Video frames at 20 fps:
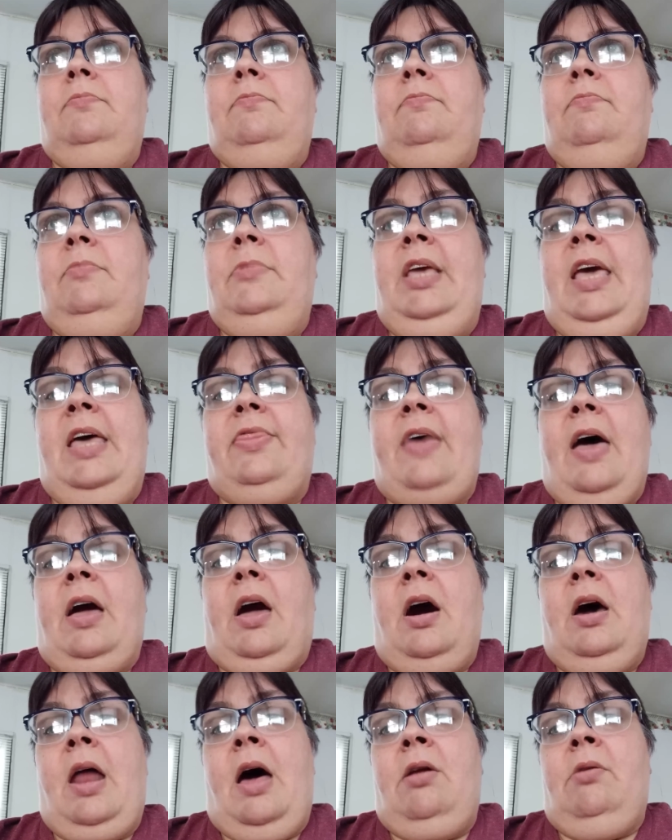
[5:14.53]
get that
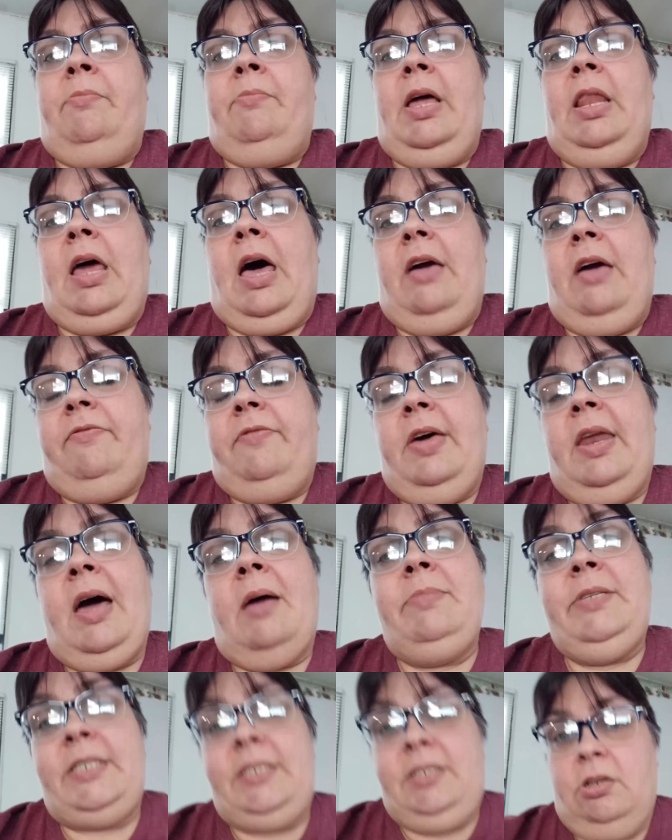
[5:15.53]
cut out of my life, and I'm
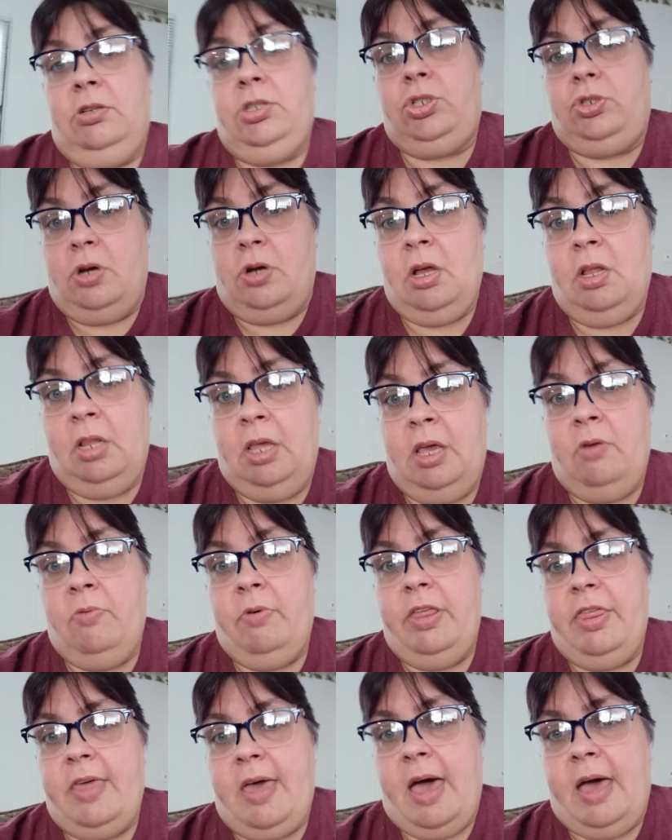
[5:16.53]
still struggling
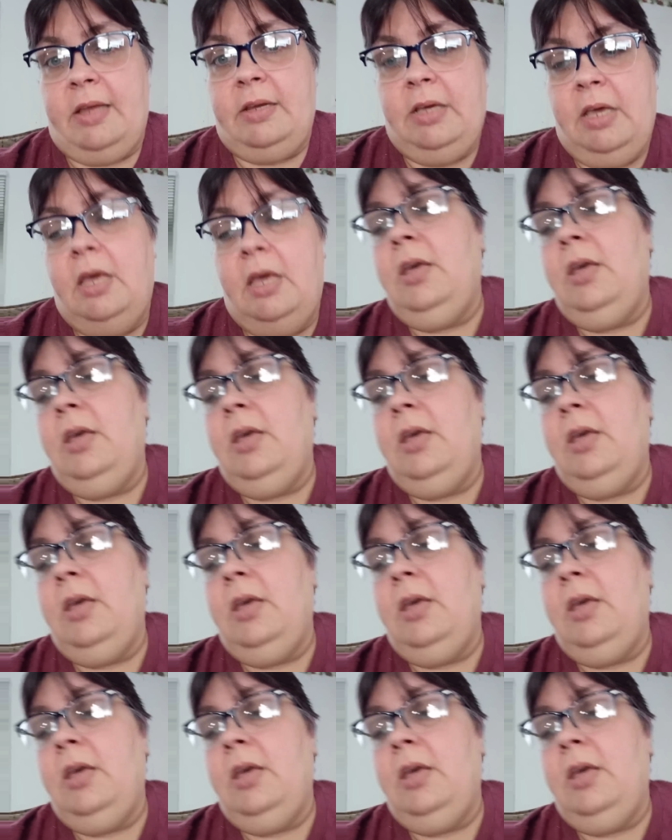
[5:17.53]
with that.